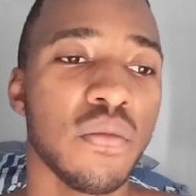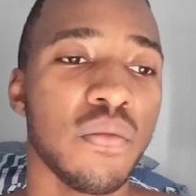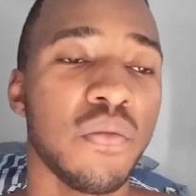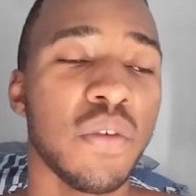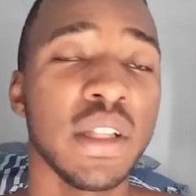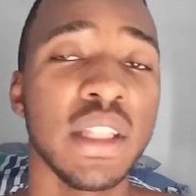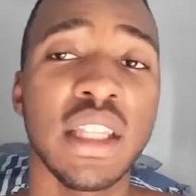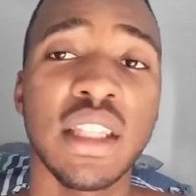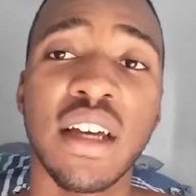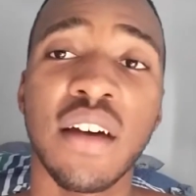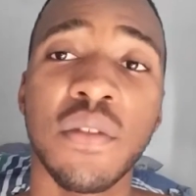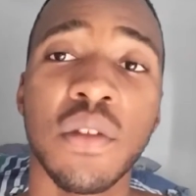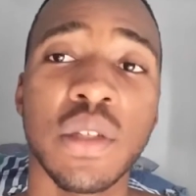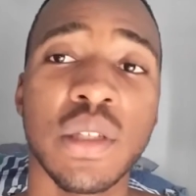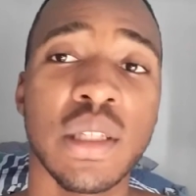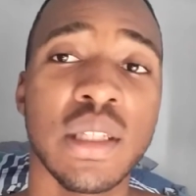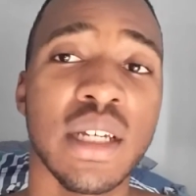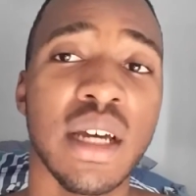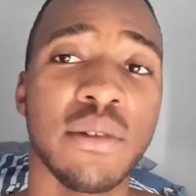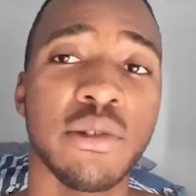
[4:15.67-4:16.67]
funny enough, those
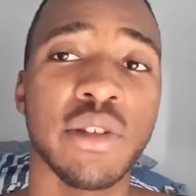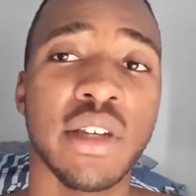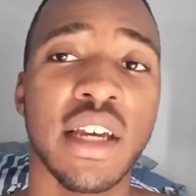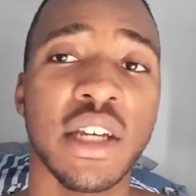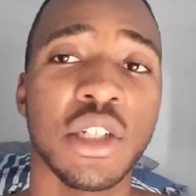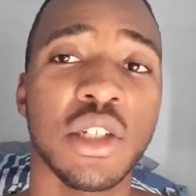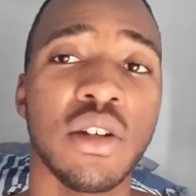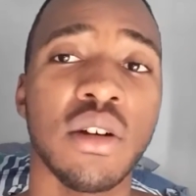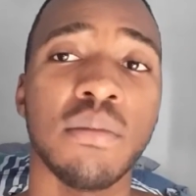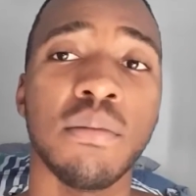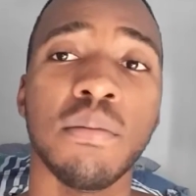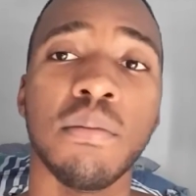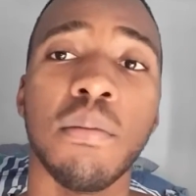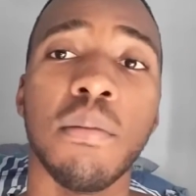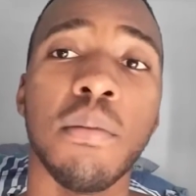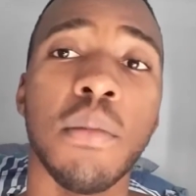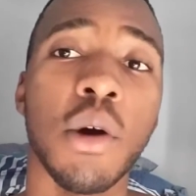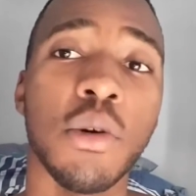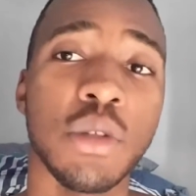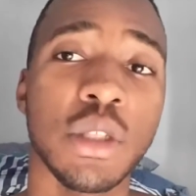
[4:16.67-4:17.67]
are the times when I actually got
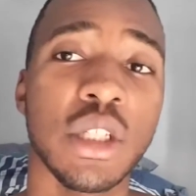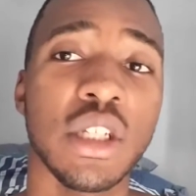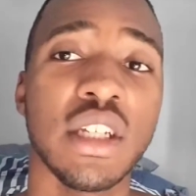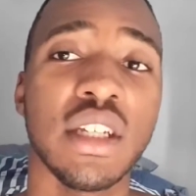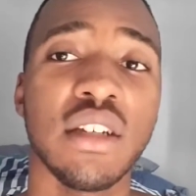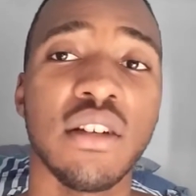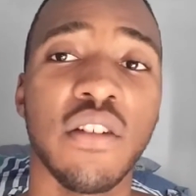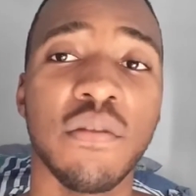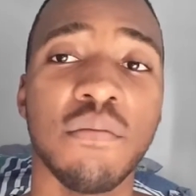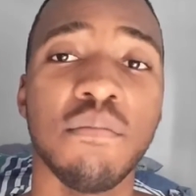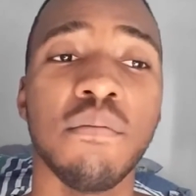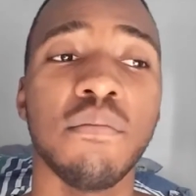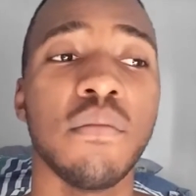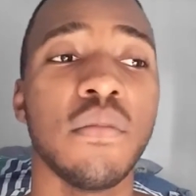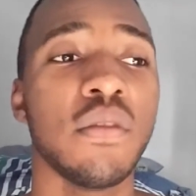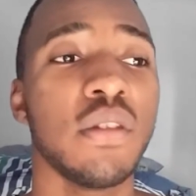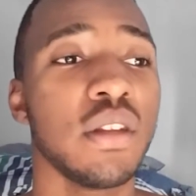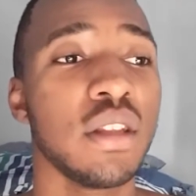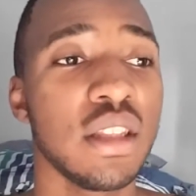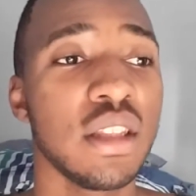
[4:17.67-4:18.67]
most of
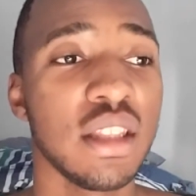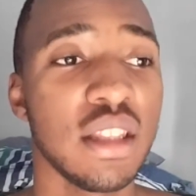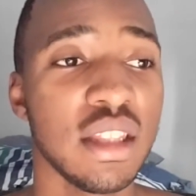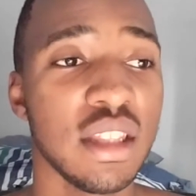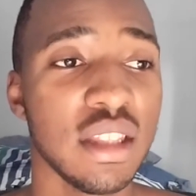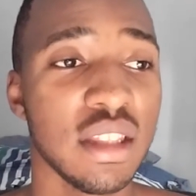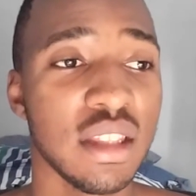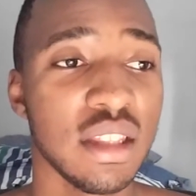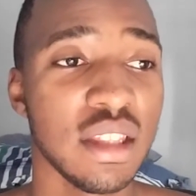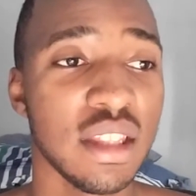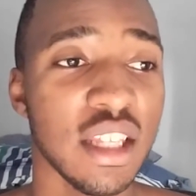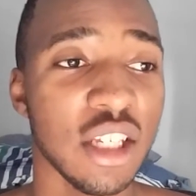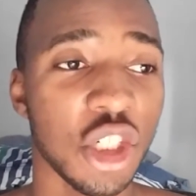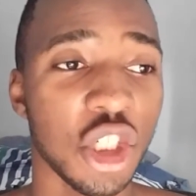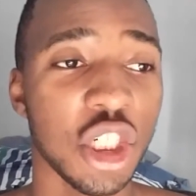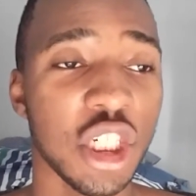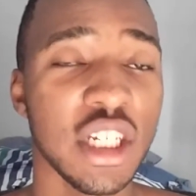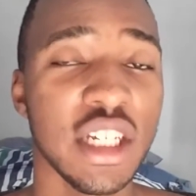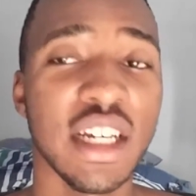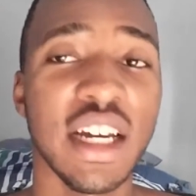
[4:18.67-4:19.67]
the
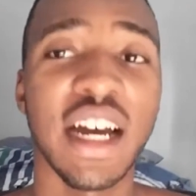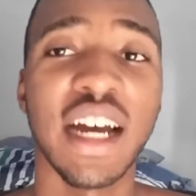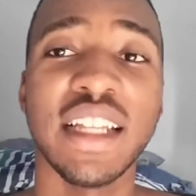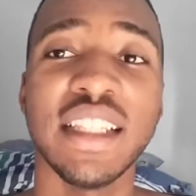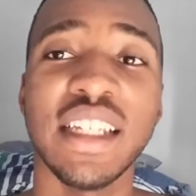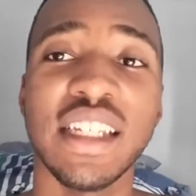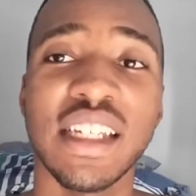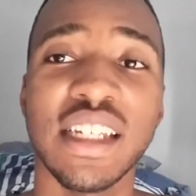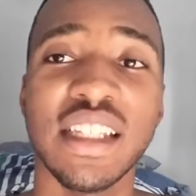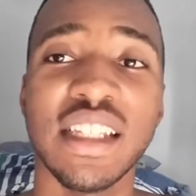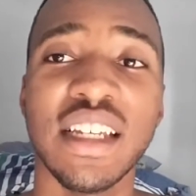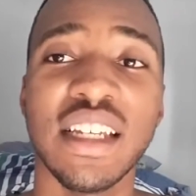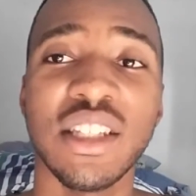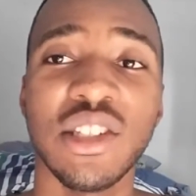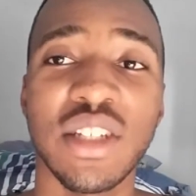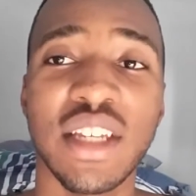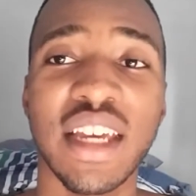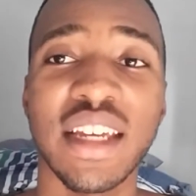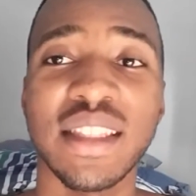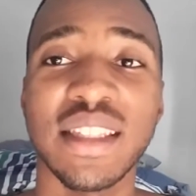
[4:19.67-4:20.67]
shit I needed
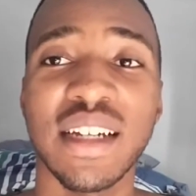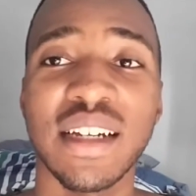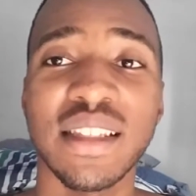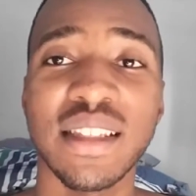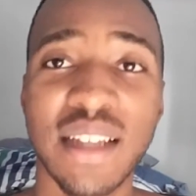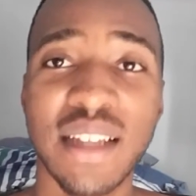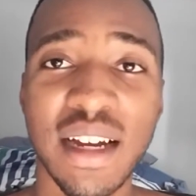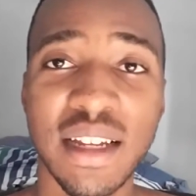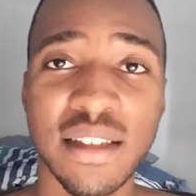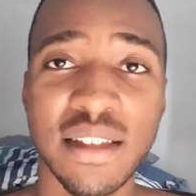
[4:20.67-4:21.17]
to get done.